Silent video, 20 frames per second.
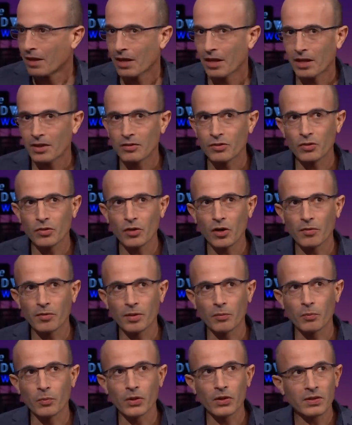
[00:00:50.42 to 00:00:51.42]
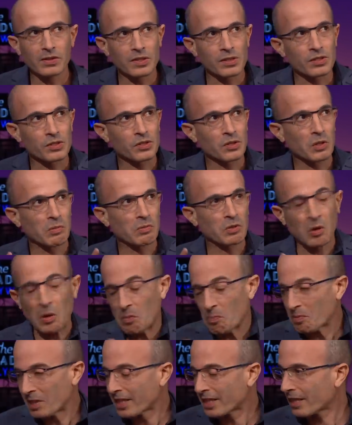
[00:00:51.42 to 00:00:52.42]
And, you know, the world is so
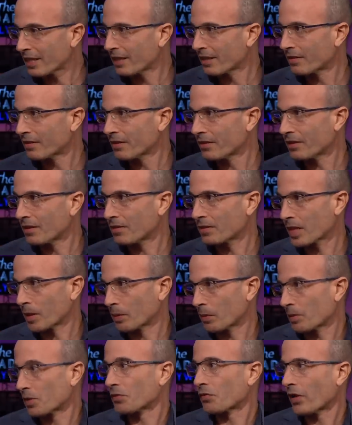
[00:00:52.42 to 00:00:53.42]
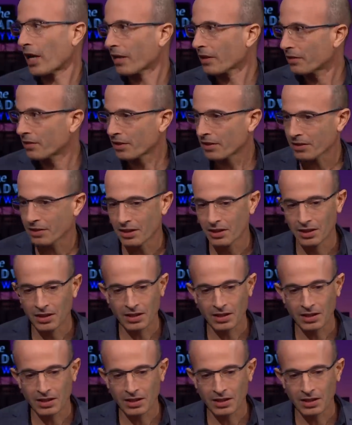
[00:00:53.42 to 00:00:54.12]
complicated and sometimes frightening.